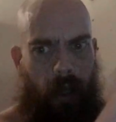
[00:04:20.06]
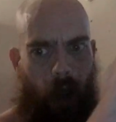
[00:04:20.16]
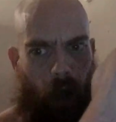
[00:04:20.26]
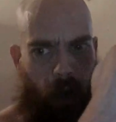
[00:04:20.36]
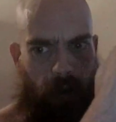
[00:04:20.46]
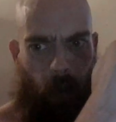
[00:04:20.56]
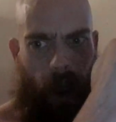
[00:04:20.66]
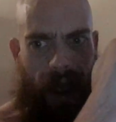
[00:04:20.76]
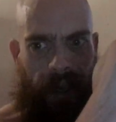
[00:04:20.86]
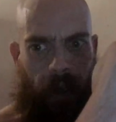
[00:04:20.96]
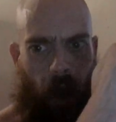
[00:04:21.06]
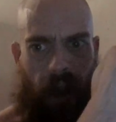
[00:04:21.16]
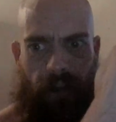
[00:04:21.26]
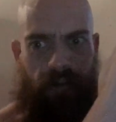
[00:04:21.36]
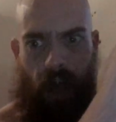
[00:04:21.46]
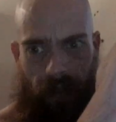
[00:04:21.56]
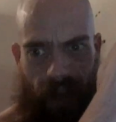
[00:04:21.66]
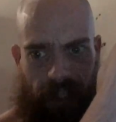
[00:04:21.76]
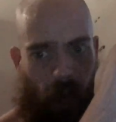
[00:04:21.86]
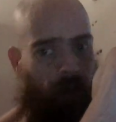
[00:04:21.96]
along the way. I have done
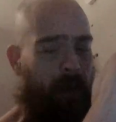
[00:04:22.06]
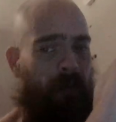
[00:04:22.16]
this. I've been